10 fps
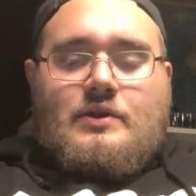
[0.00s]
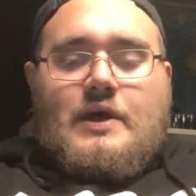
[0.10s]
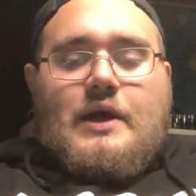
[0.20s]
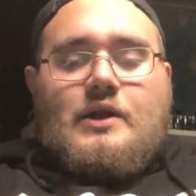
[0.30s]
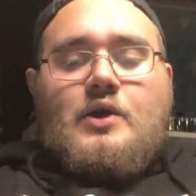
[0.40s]

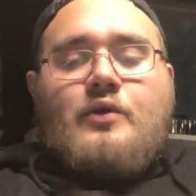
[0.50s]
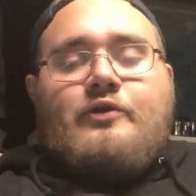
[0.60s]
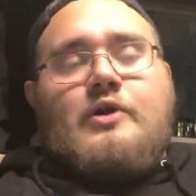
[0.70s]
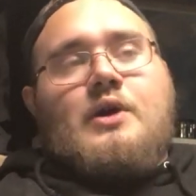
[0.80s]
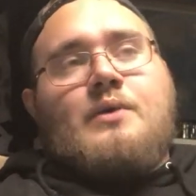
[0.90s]
That go
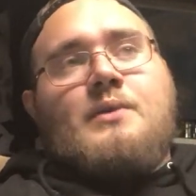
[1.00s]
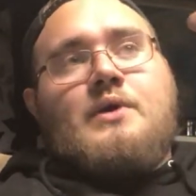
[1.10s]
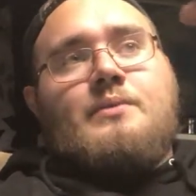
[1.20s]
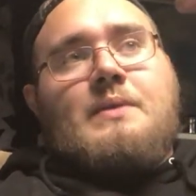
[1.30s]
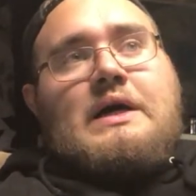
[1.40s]
from
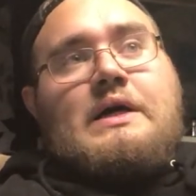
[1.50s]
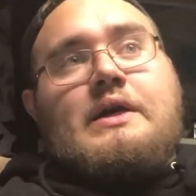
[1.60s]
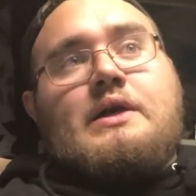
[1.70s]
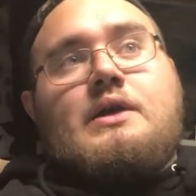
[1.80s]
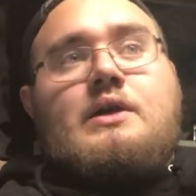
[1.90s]

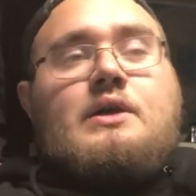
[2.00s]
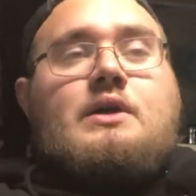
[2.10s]
my,